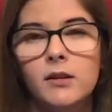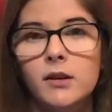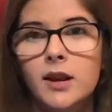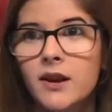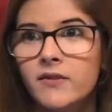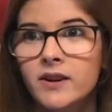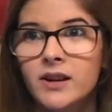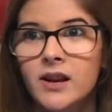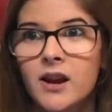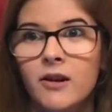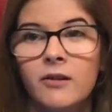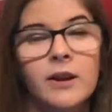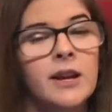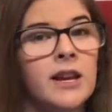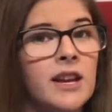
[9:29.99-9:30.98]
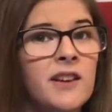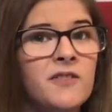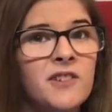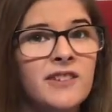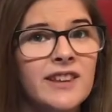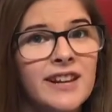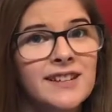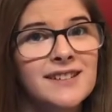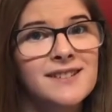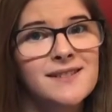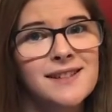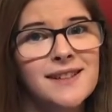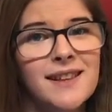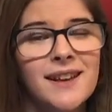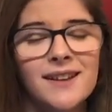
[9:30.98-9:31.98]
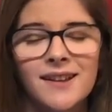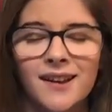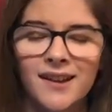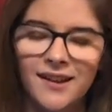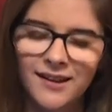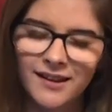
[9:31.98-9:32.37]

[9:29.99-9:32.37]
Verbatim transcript: Never know. If you'd like to see that,